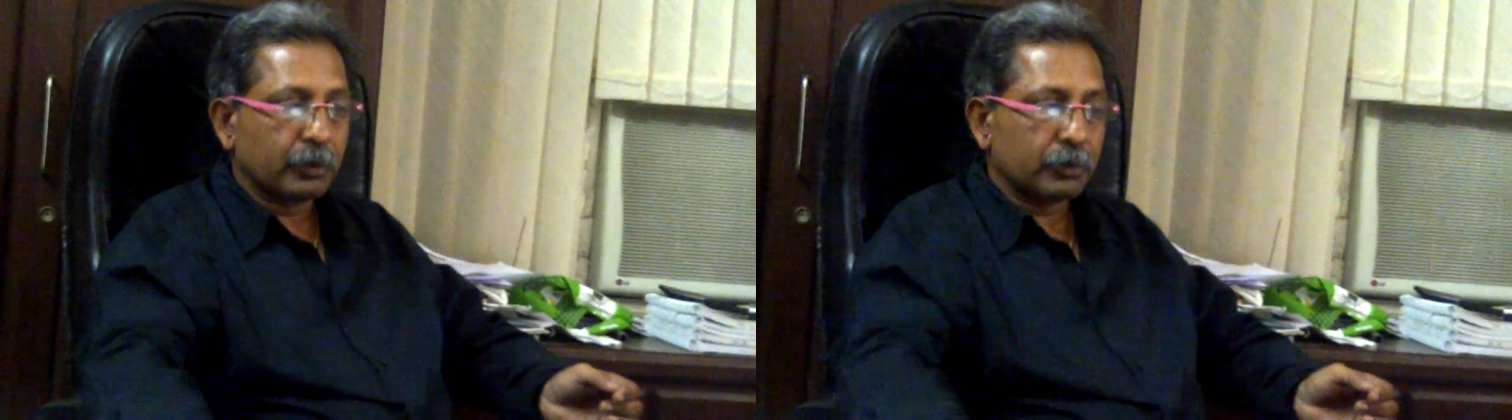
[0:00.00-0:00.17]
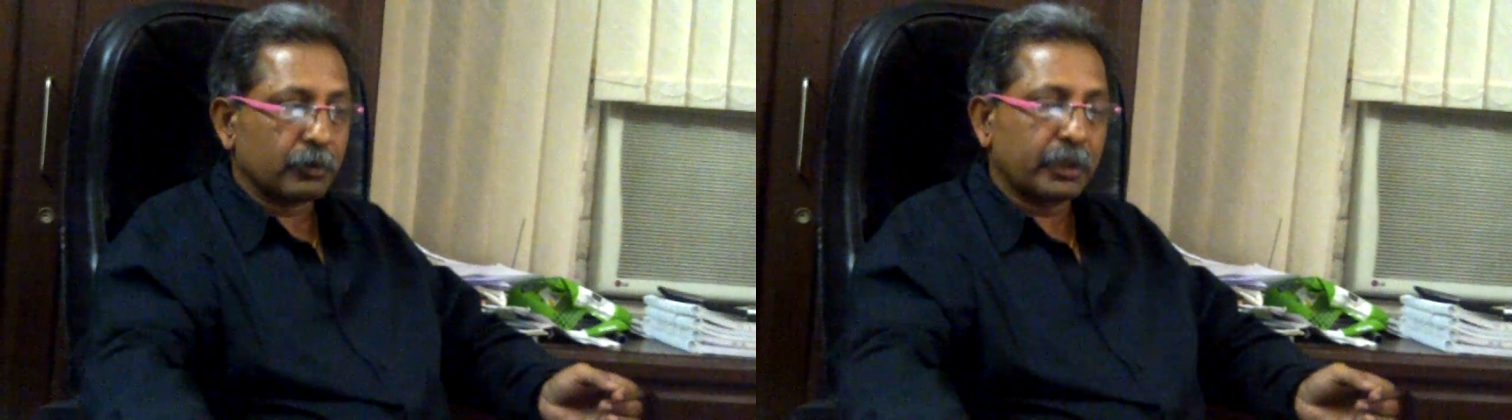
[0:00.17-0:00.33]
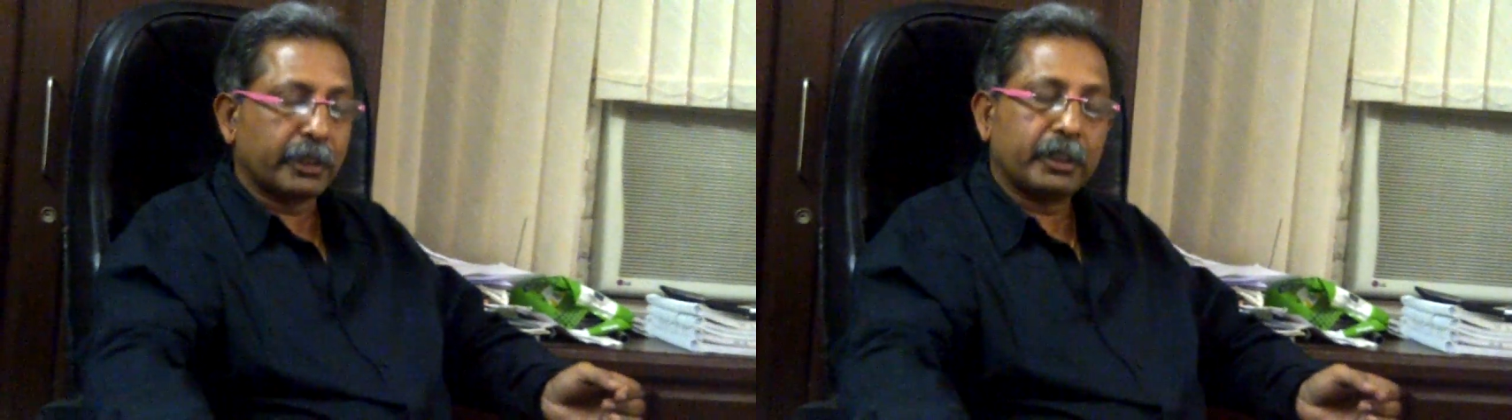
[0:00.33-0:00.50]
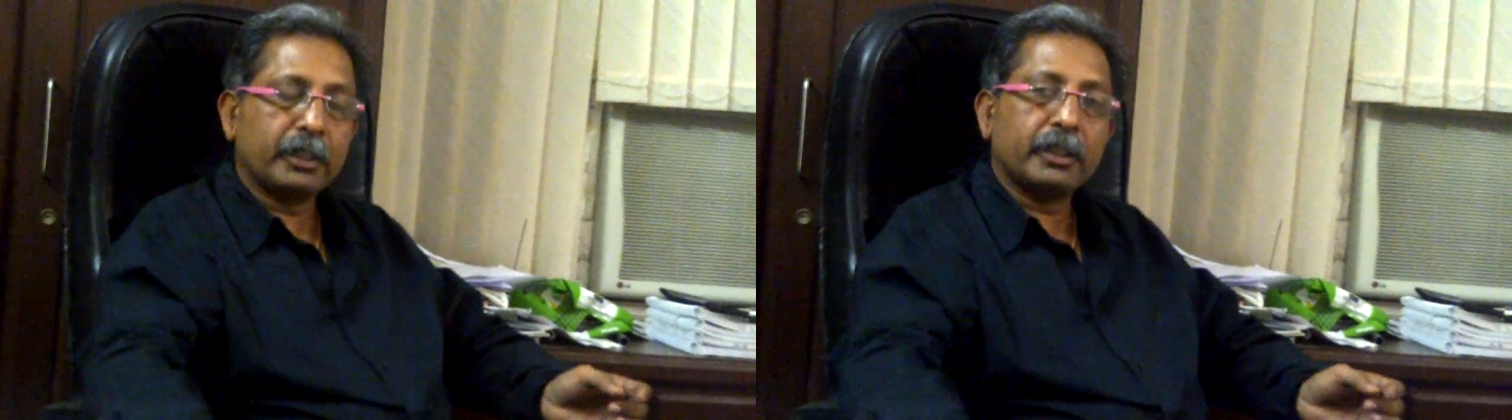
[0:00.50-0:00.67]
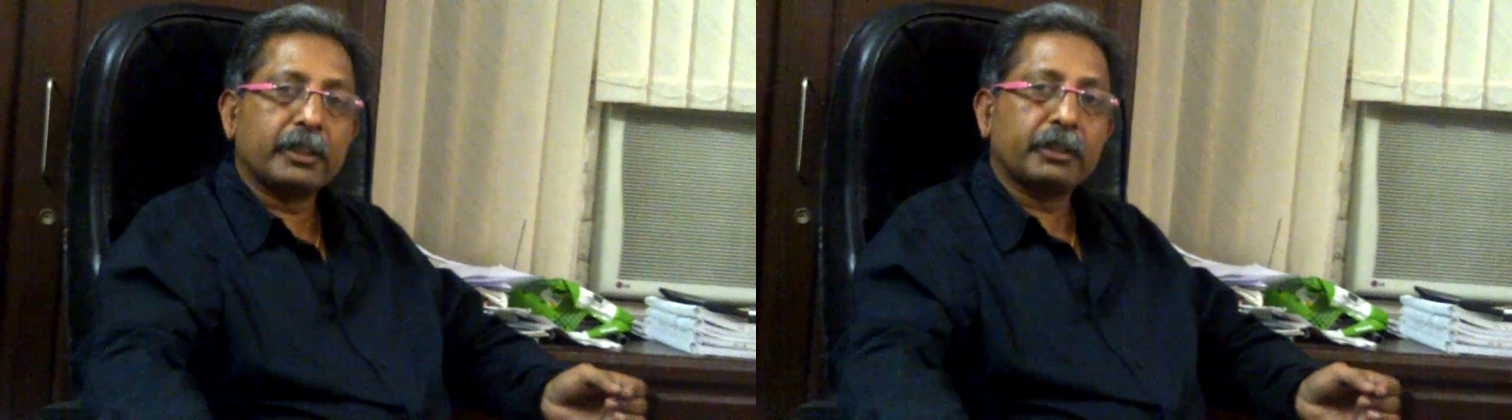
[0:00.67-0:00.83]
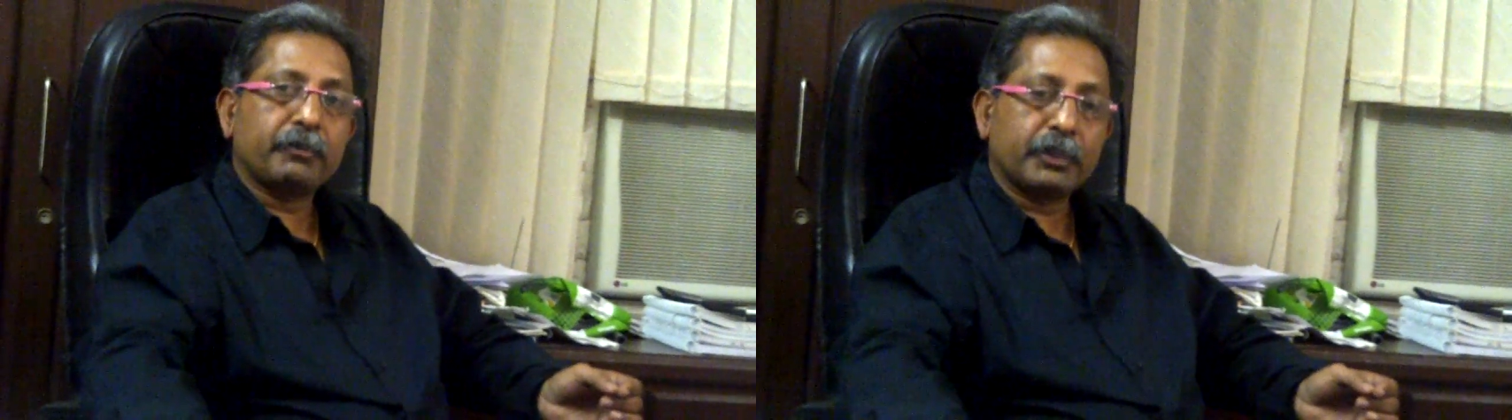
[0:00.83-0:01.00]
So the
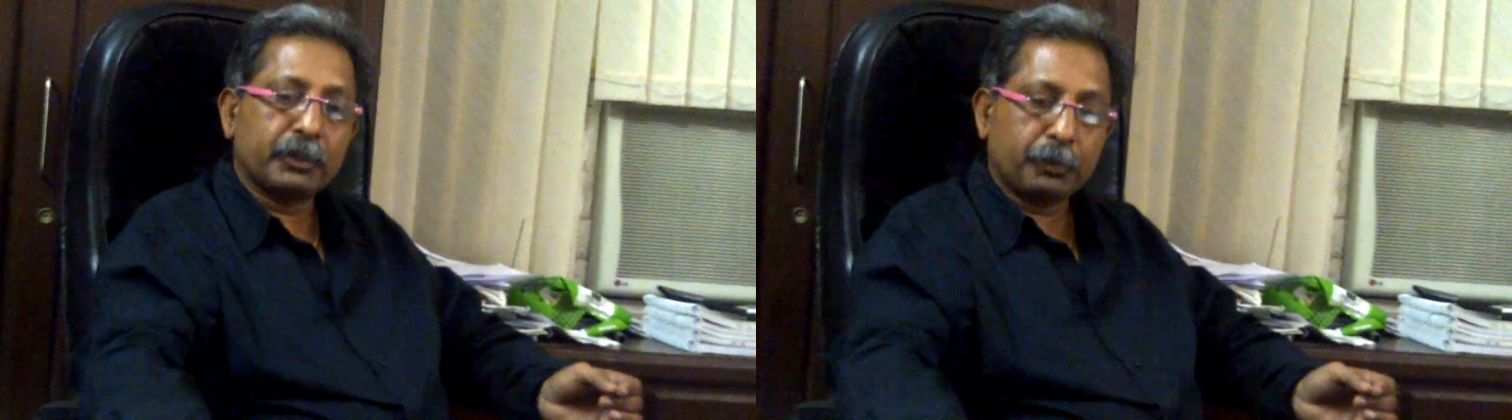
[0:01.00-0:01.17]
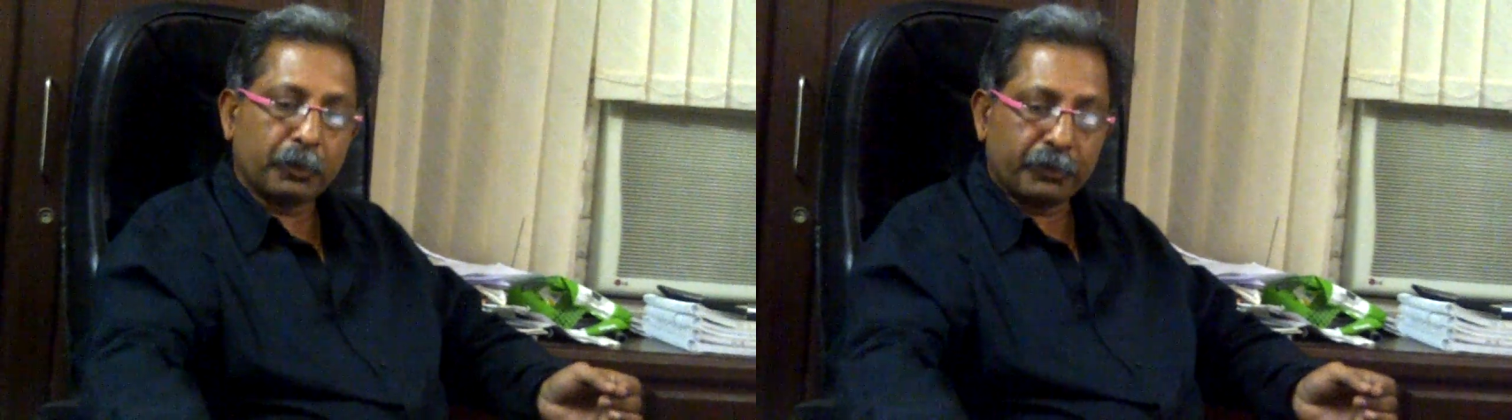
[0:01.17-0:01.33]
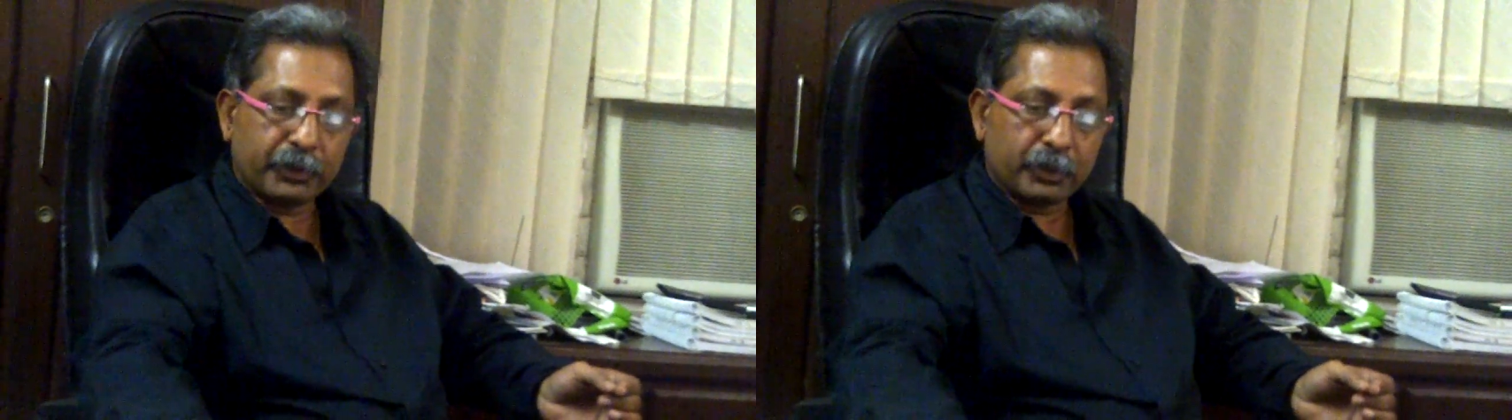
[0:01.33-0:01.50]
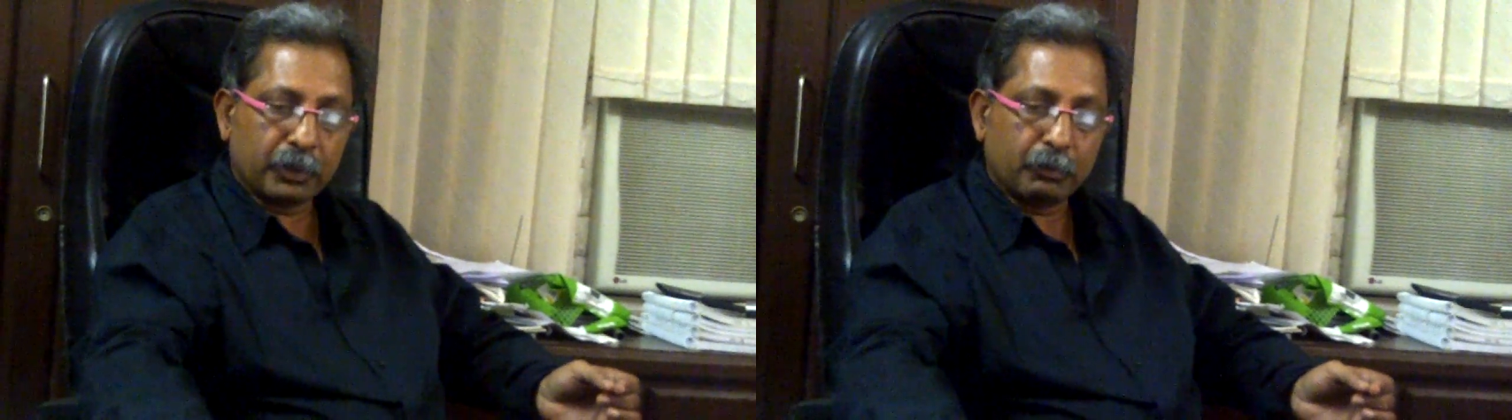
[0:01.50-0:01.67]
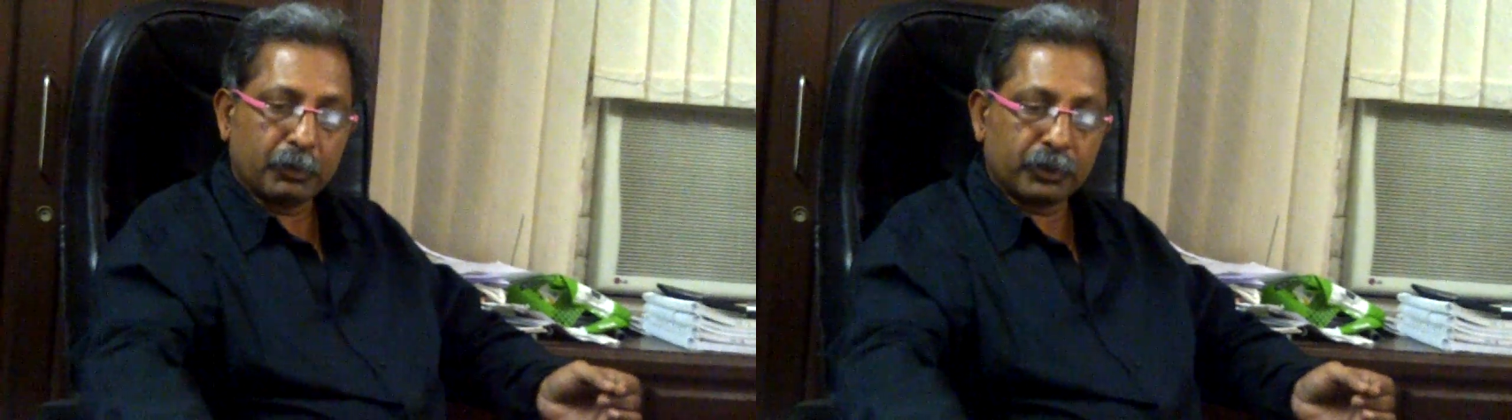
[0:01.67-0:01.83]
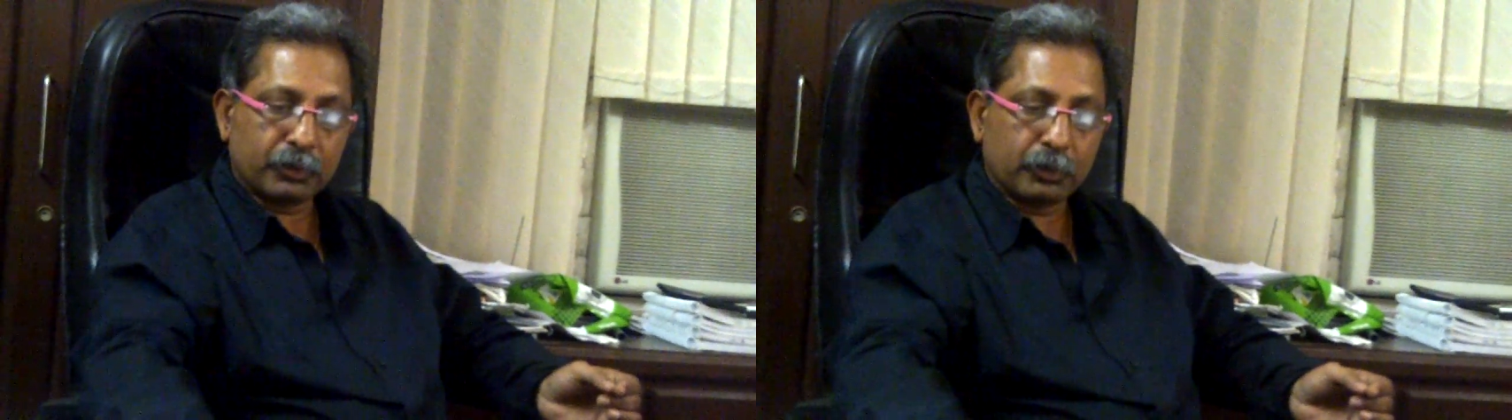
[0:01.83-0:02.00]
regulatory affairs professional
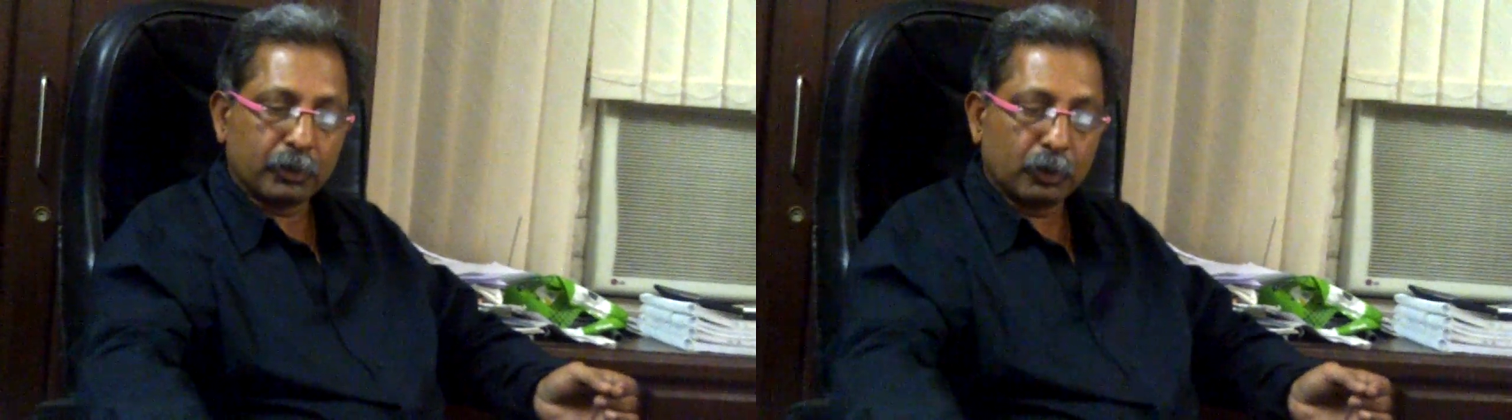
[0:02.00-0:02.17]
must